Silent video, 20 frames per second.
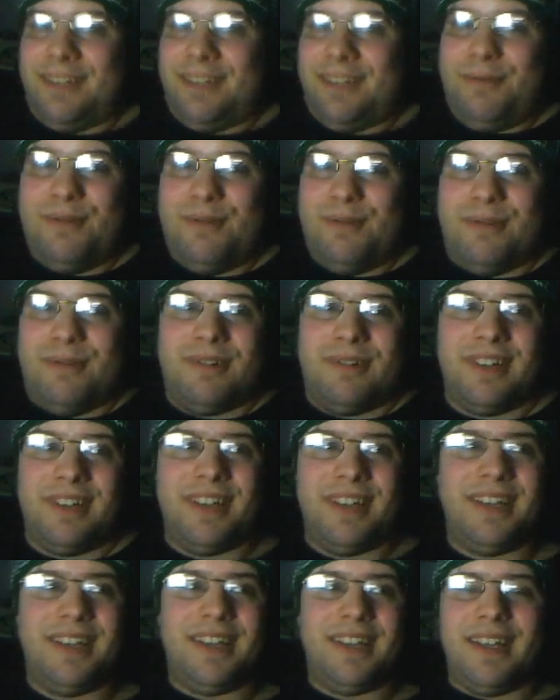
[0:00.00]
Ooh,
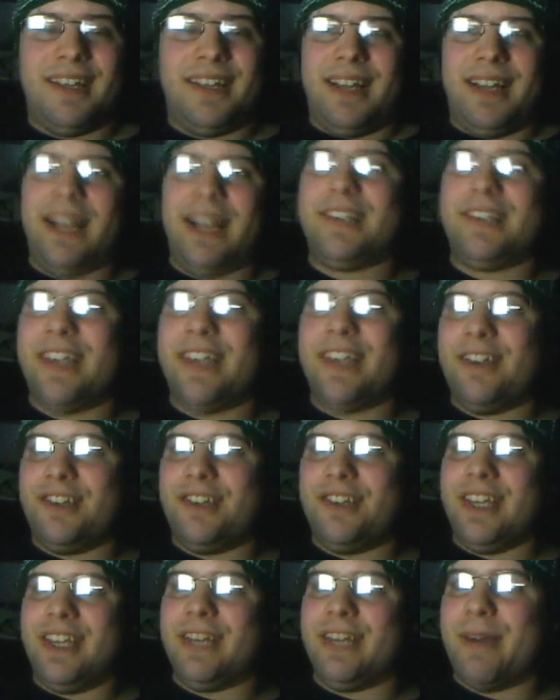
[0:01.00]
I get scared
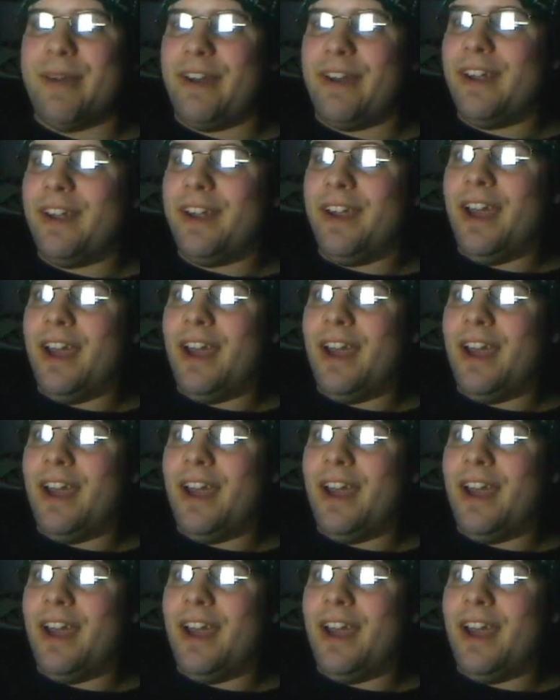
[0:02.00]
just thinking about it.